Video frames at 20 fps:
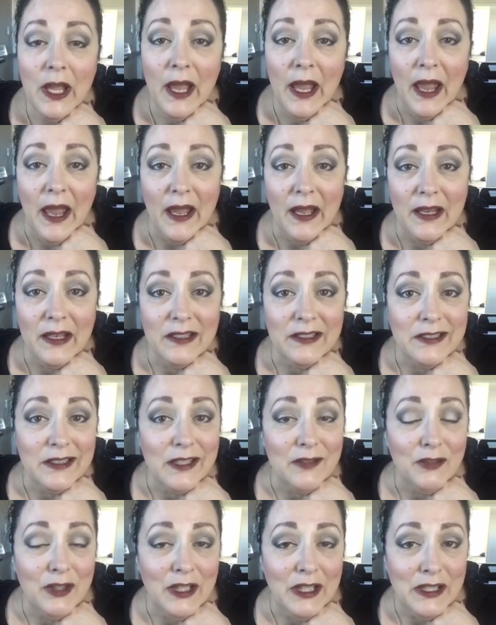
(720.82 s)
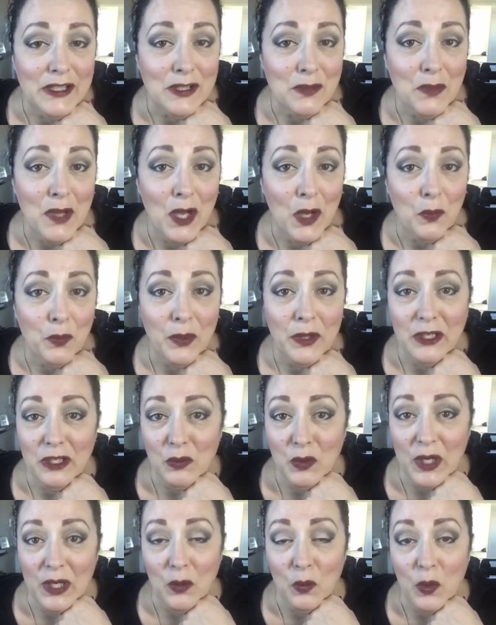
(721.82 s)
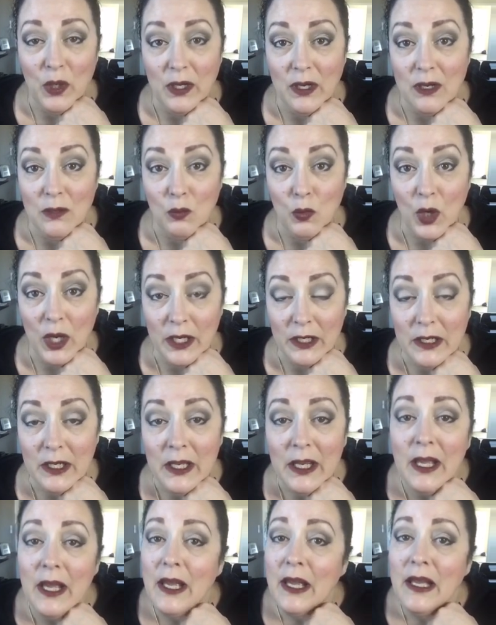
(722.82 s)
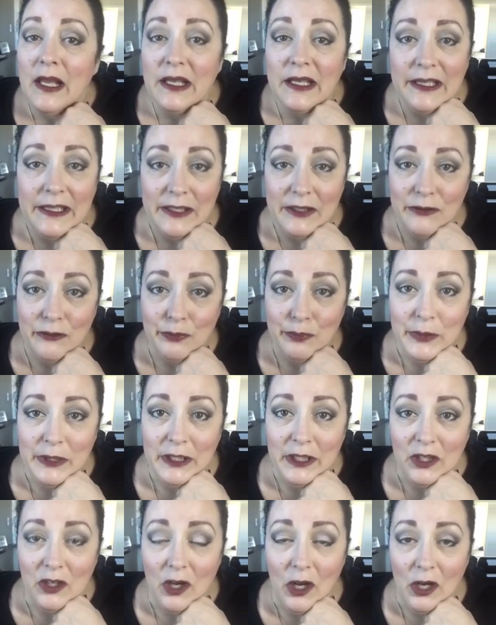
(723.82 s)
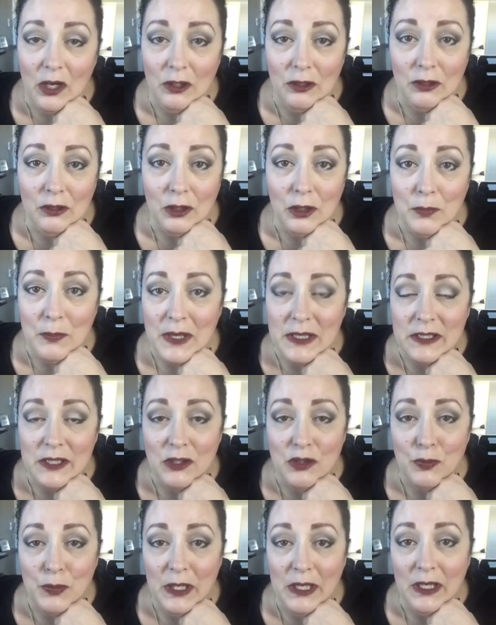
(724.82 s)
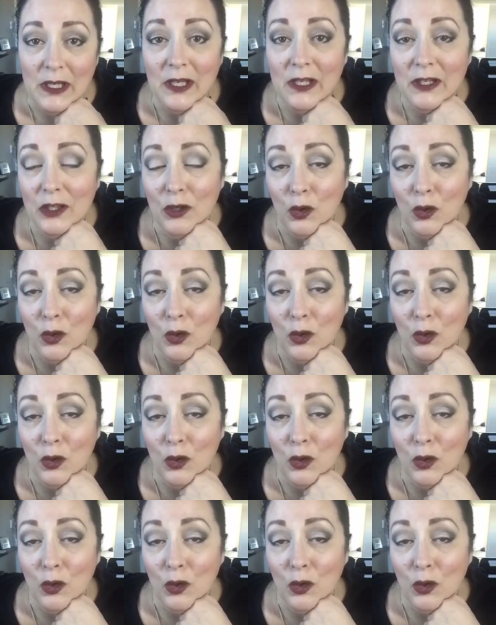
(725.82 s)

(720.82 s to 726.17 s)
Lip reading: And if you need some help and you want a one-on-one, give me a call or message me.